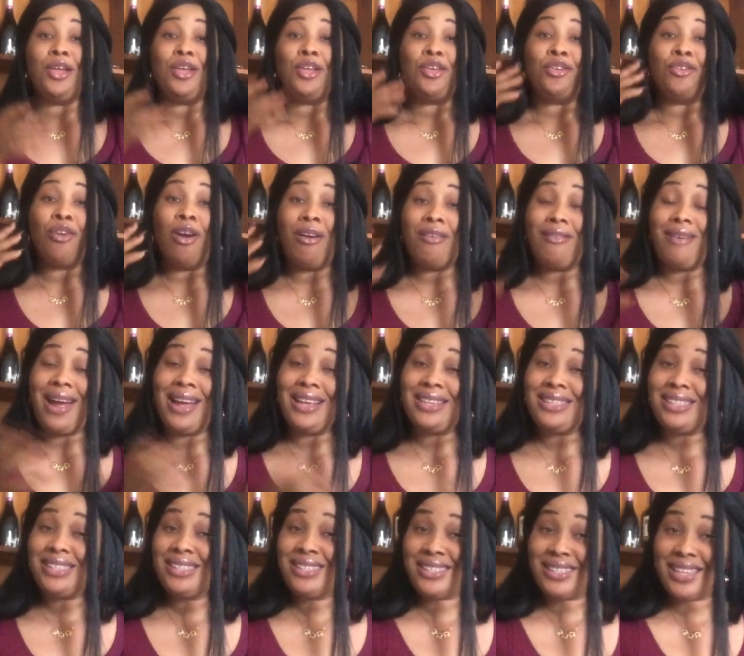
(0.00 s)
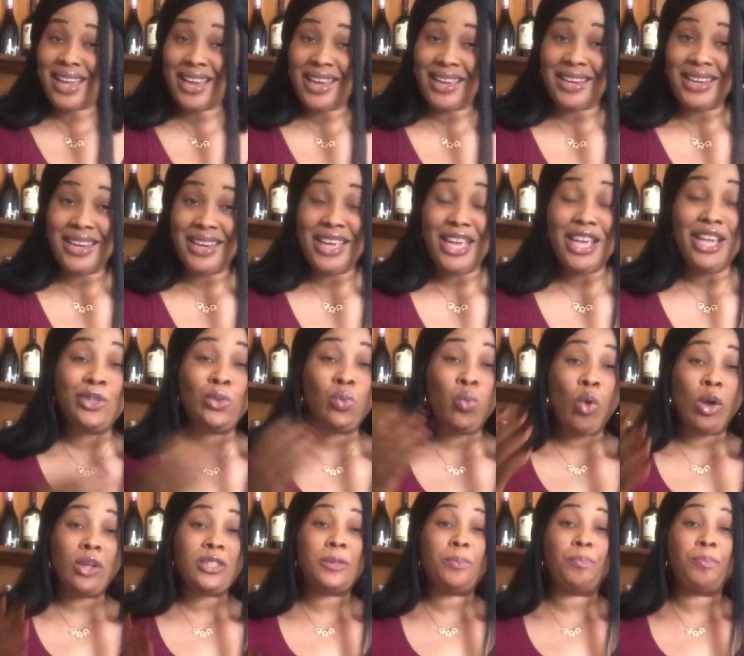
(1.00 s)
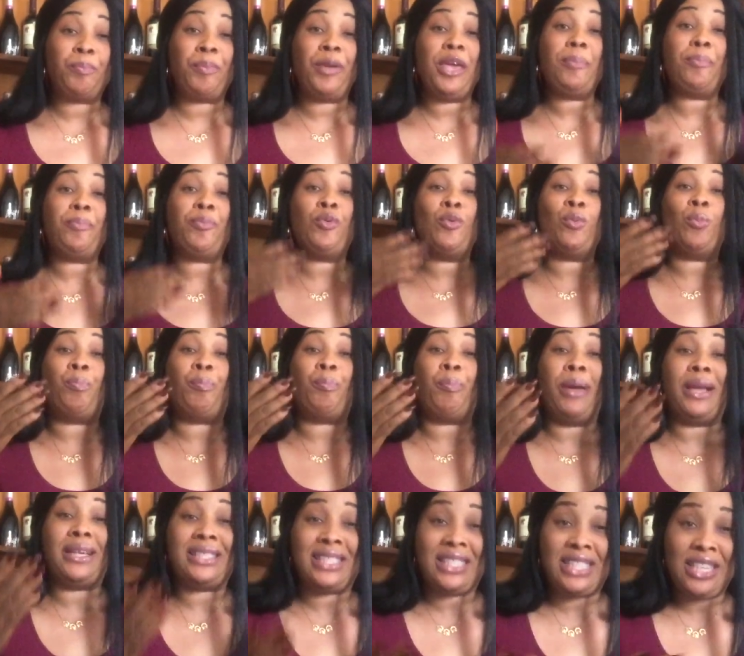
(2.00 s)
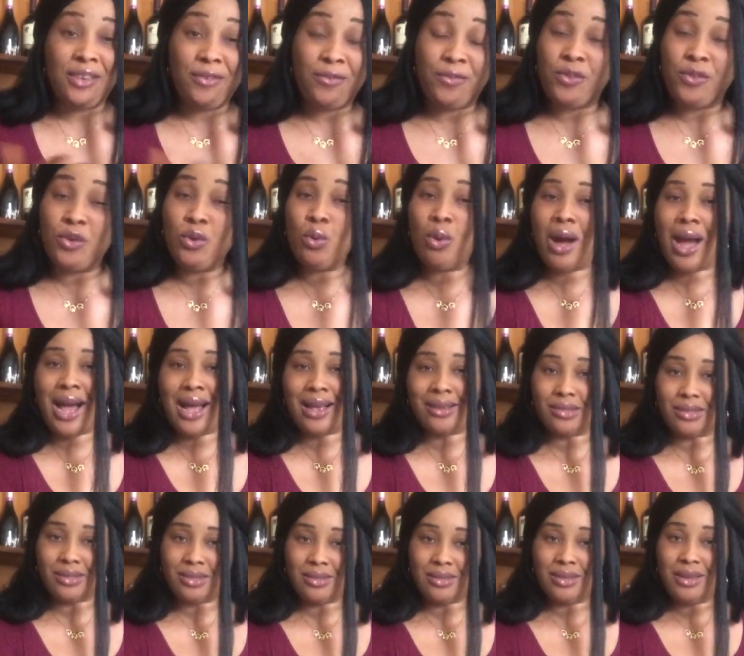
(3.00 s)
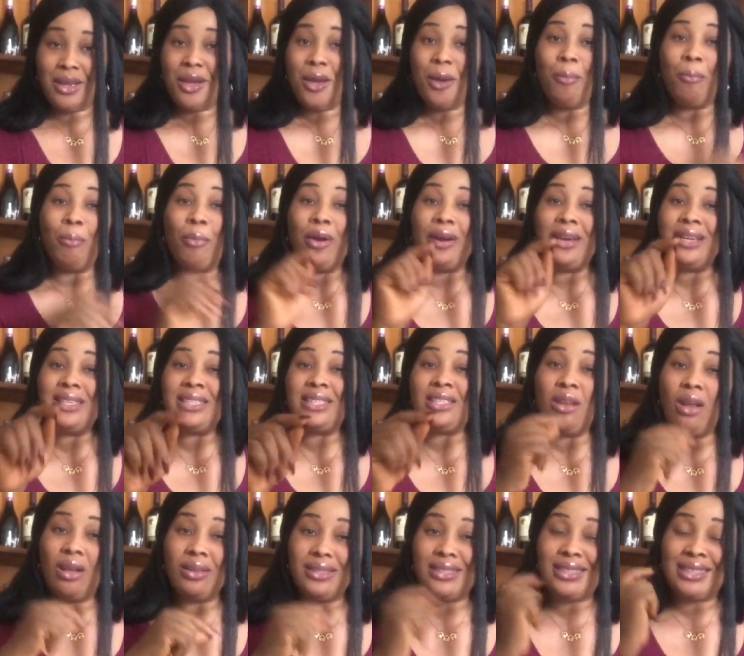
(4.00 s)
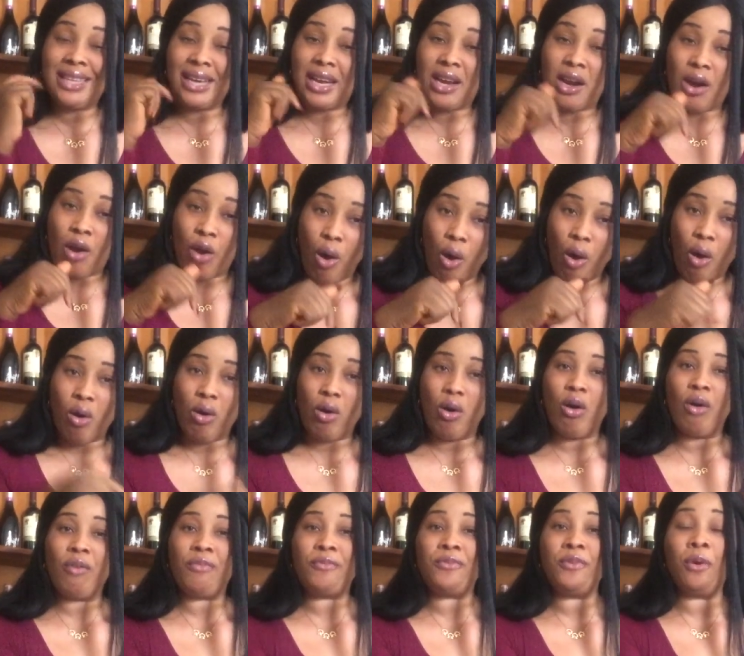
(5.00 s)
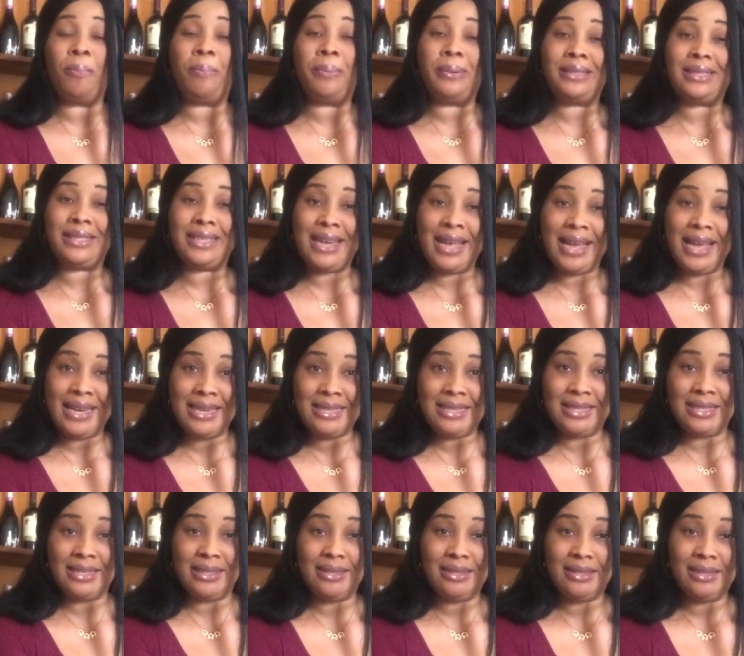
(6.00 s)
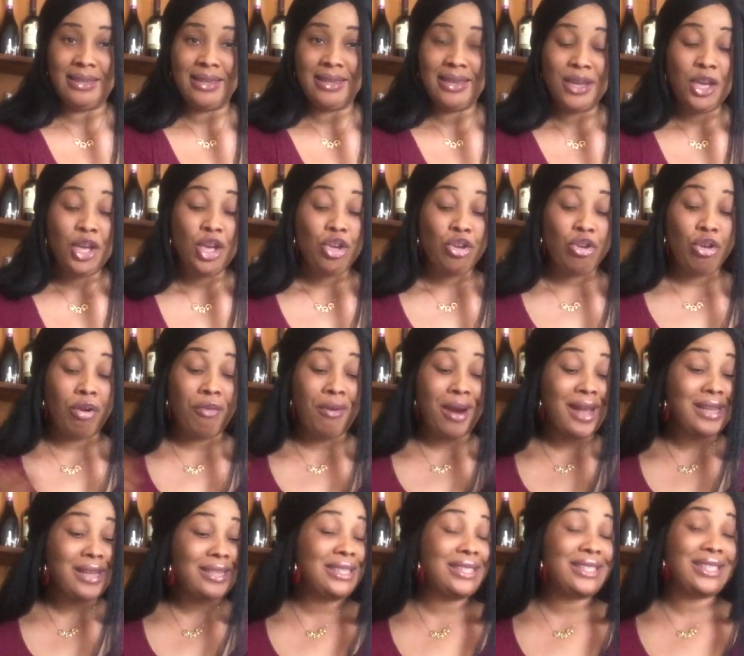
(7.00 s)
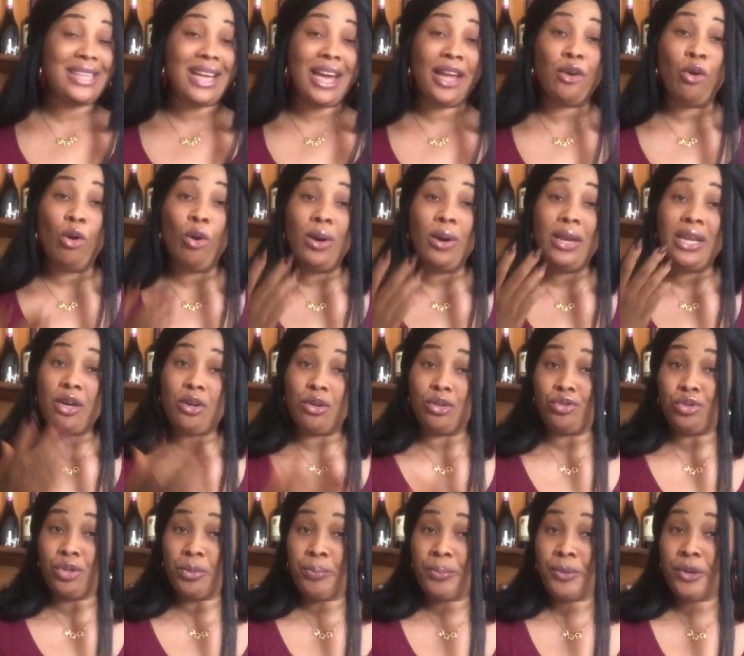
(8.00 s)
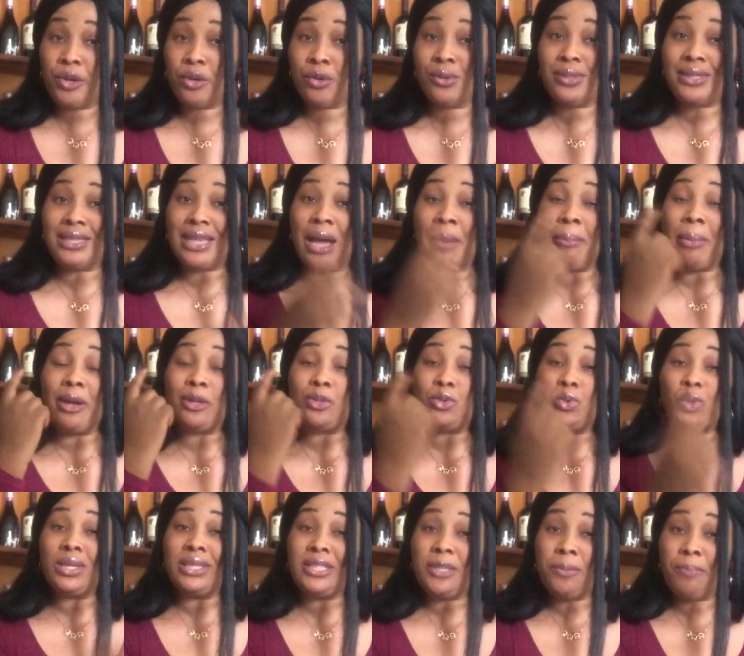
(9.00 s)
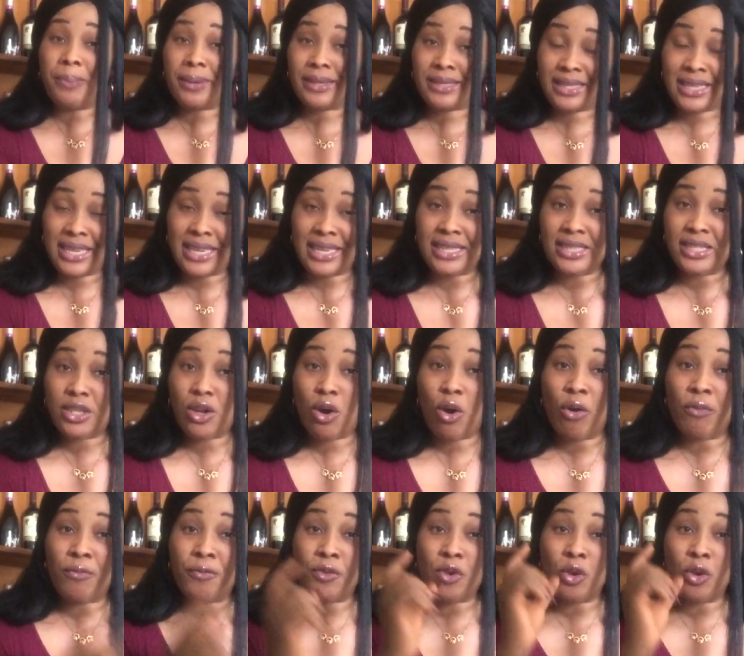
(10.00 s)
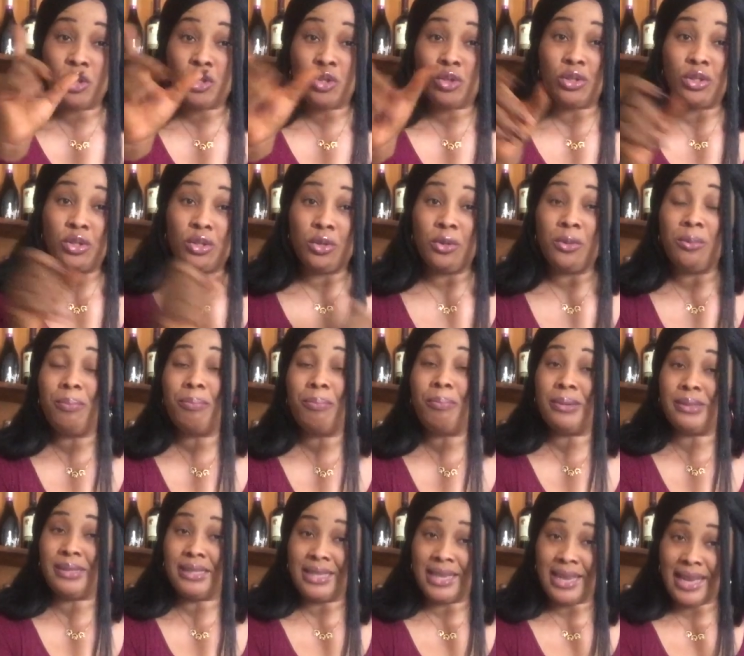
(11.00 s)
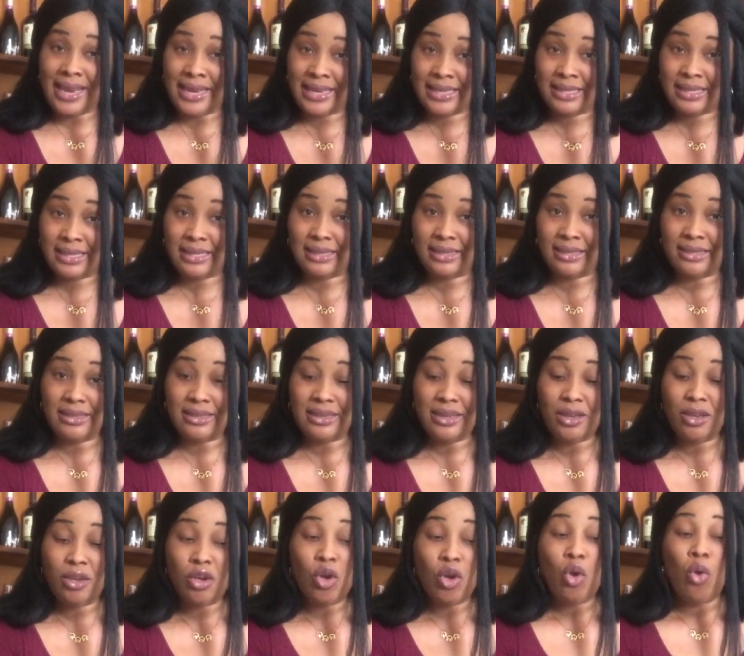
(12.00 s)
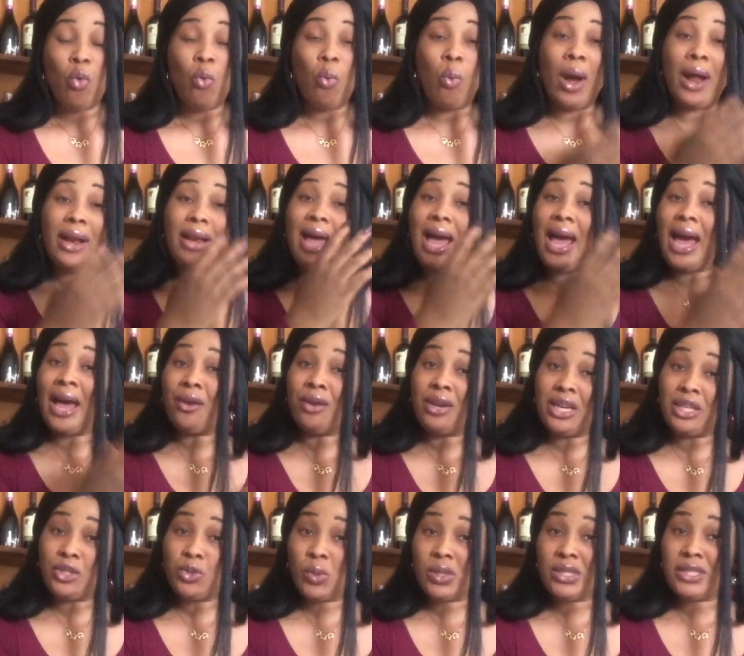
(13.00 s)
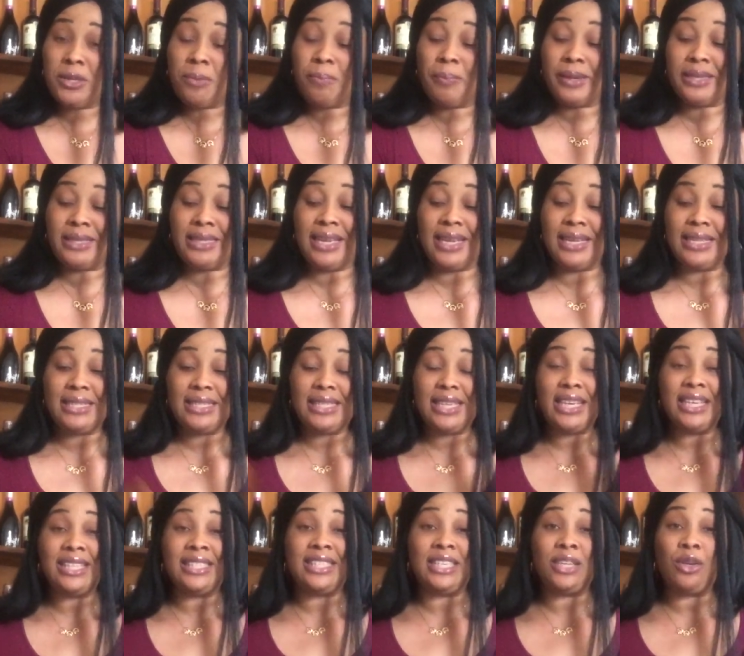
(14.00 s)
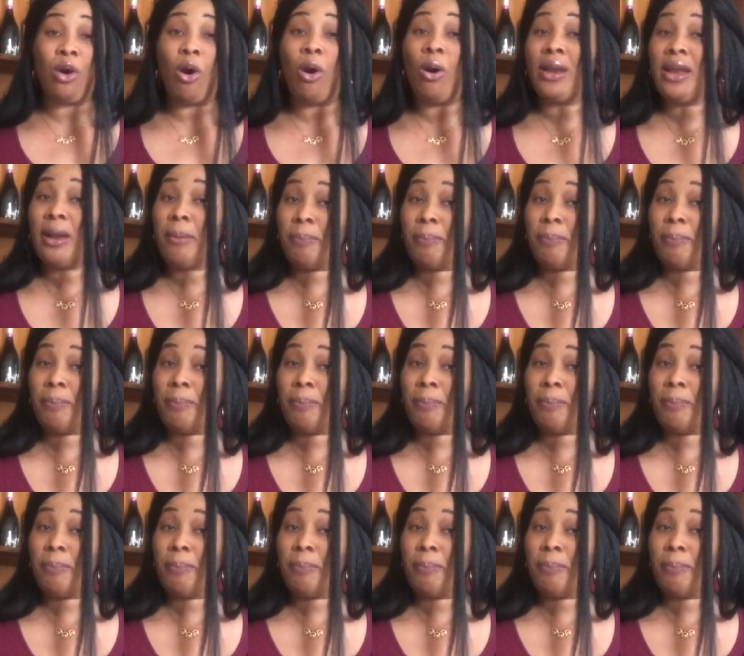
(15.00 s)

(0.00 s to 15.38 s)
Your rising sign is what people perceive you as, but is not the core of your personality. Your rising sign only contributes about 20% of your total personality, while another 20% is in other